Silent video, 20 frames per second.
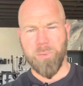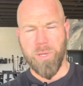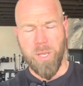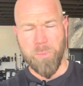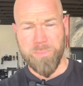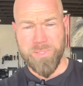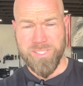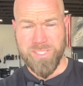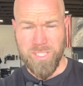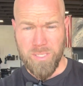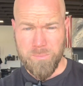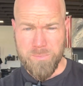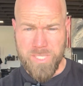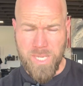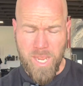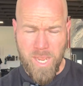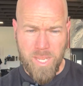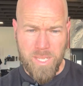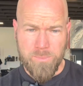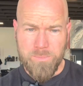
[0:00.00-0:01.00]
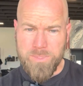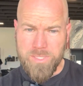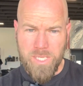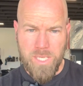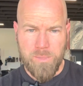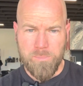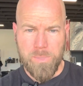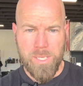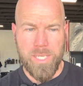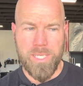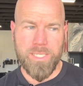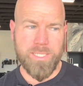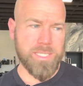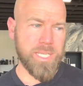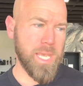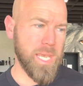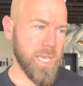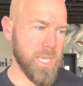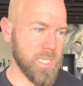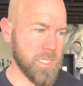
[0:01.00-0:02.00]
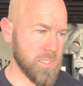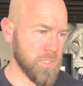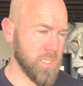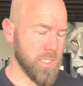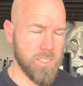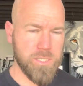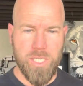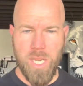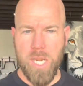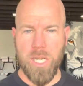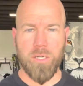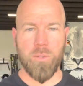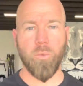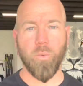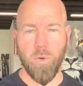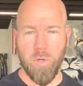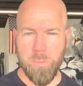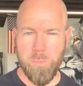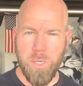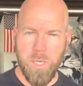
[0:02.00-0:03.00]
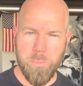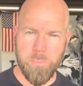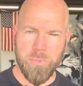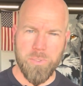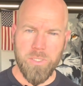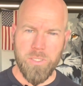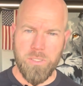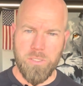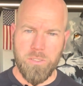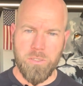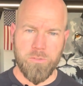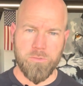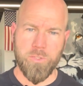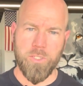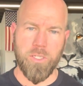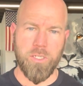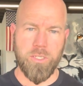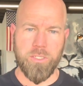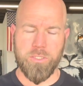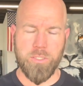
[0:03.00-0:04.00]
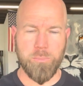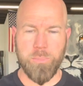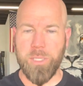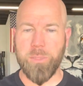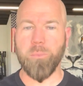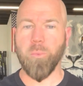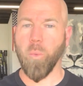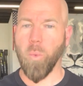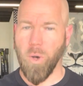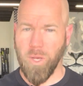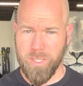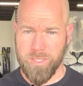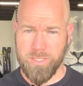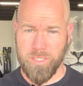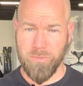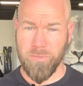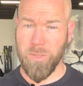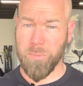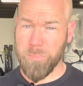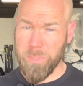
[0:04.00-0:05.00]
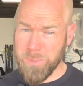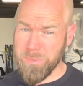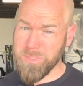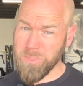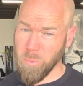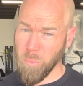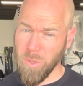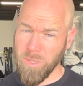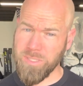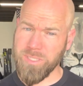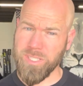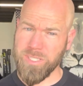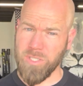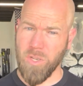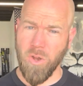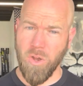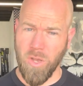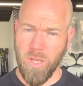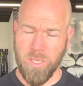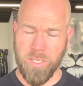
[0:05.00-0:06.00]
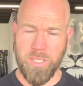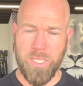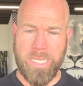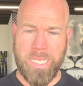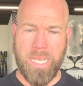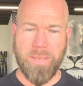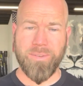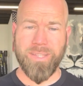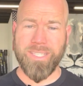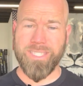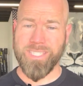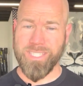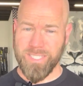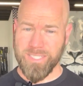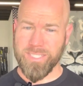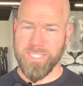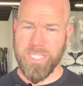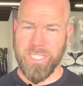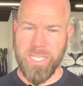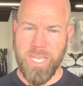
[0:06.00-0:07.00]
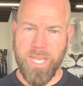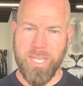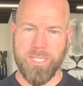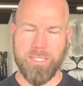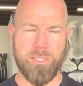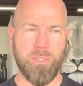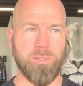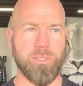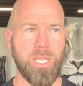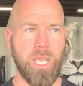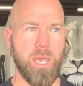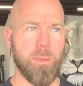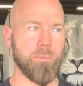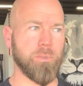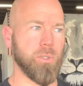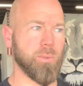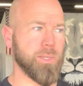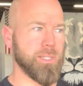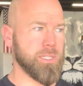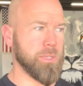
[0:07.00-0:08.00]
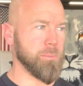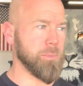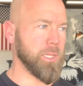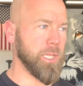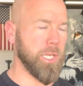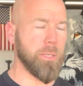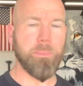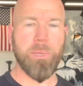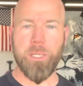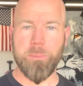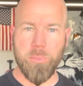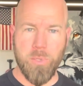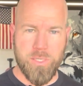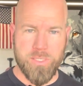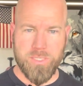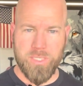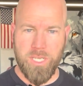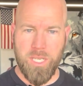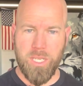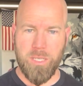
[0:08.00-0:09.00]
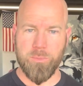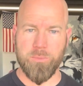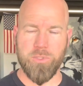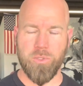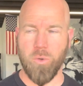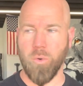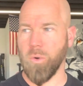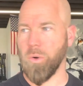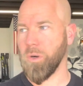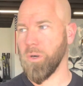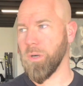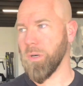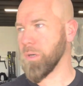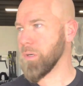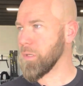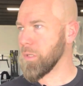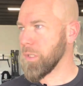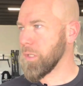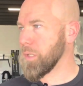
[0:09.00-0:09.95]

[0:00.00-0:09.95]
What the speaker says: up. Sometimes it may take the entire warm-up for it to beep once. If it beeps once, it's on. If it disconnects, so say I'm doing something like med ball slams or